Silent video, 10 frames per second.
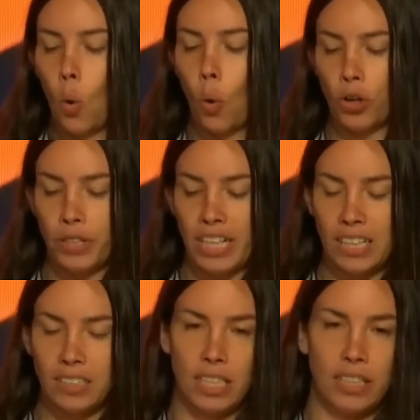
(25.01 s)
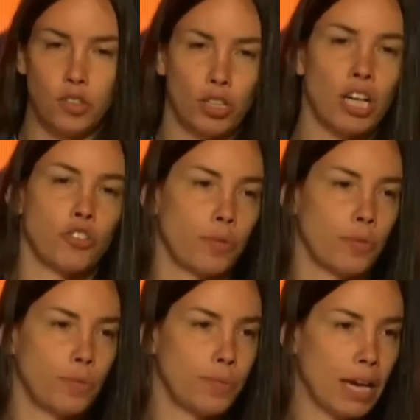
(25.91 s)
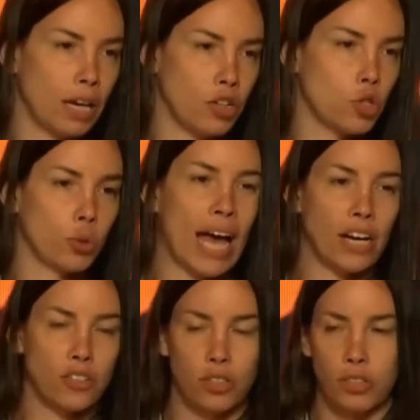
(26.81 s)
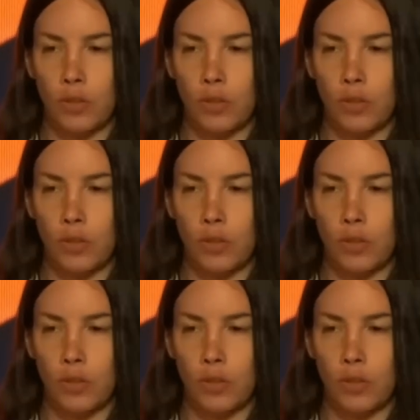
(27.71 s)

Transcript: or you need to see the Treasury make unusual actions.